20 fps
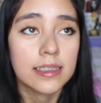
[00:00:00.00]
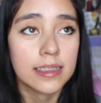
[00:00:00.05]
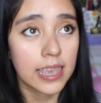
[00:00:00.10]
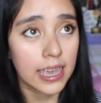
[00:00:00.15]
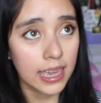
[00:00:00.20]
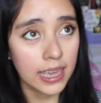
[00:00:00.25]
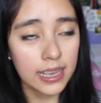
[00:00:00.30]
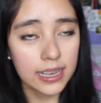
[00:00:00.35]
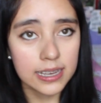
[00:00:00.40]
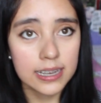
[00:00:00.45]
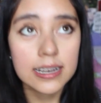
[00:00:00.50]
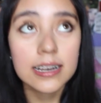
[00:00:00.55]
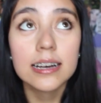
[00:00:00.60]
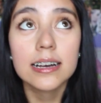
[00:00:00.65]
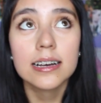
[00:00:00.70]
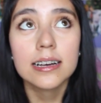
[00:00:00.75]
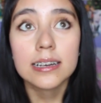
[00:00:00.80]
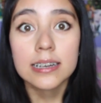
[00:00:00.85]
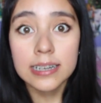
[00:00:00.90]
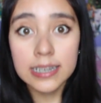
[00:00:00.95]
thank
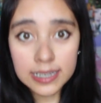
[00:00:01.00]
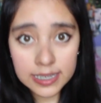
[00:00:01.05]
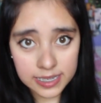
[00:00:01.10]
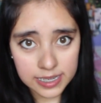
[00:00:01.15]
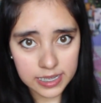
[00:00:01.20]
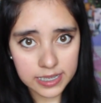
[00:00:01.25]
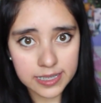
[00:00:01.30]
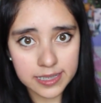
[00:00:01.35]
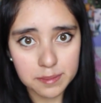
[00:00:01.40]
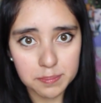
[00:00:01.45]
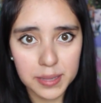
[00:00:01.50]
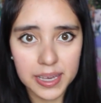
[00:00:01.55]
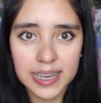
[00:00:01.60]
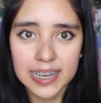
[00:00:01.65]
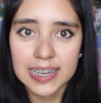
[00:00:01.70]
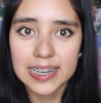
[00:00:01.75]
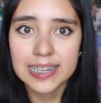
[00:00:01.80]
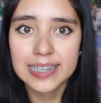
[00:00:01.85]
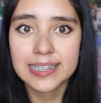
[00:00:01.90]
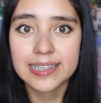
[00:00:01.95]
goodness,
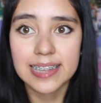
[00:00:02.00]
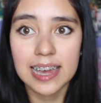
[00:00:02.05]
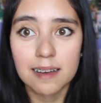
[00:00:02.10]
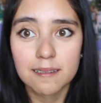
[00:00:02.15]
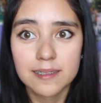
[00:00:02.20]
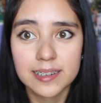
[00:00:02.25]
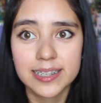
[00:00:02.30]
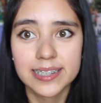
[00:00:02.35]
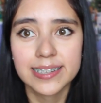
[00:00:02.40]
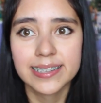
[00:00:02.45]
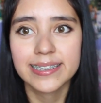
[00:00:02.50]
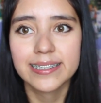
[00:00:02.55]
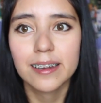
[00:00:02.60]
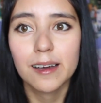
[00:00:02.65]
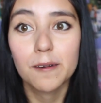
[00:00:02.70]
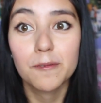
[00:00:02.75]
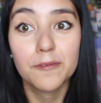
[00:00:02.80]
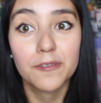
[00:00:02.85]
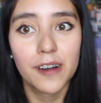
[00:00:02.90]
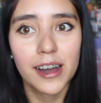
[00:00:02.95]
because that was
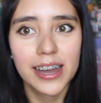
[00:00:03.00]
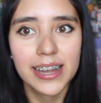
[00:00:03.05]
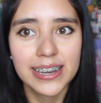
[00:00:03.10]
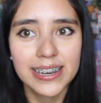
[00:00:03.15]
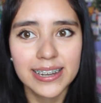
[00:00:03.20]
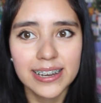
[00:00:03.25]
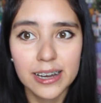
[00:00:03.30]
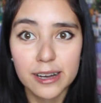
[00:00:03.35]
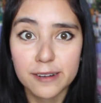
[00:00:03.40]
fun.